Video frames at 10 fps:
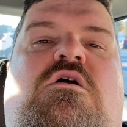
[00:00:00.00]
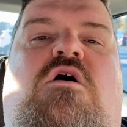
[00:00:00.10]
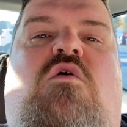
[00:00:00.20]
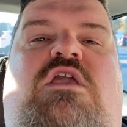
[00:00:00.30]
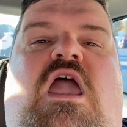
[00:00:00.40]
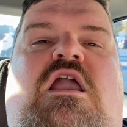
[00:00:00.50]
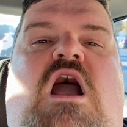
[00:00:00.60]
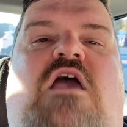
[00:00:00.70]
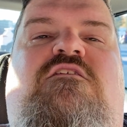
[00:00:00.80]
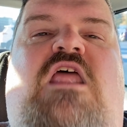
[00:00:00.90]
Okay,
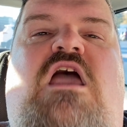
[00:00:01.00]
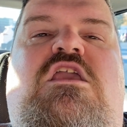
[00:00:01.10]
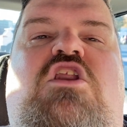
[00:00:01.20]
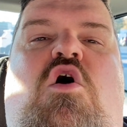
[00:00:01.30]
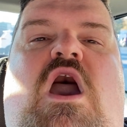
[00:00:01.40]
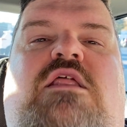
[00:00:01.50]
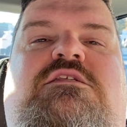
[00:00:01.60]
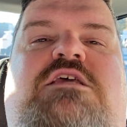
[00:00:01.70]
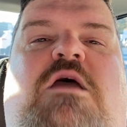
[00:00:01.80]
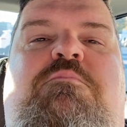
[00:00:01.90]
guys, now you know how to
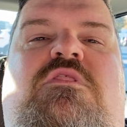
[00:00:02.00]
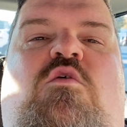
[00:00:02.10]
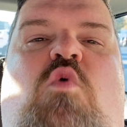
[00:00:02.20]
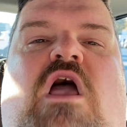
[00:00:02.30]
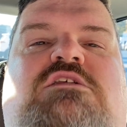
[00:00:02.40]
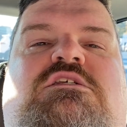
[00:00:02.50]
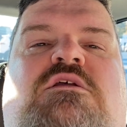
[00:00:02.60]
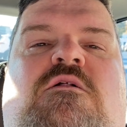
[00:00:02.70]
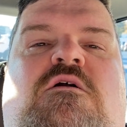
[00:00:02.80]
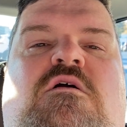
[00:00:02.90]
tip in the West.
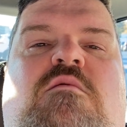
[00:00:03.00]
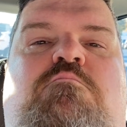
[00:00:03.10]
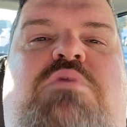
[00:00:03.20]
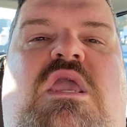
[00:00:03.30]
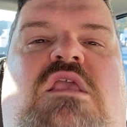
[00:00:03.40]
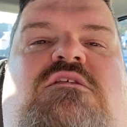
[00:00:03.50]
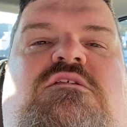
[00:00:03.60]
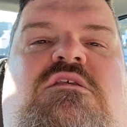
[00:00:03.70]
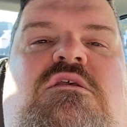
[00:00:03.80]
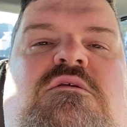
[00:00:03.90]
Peace.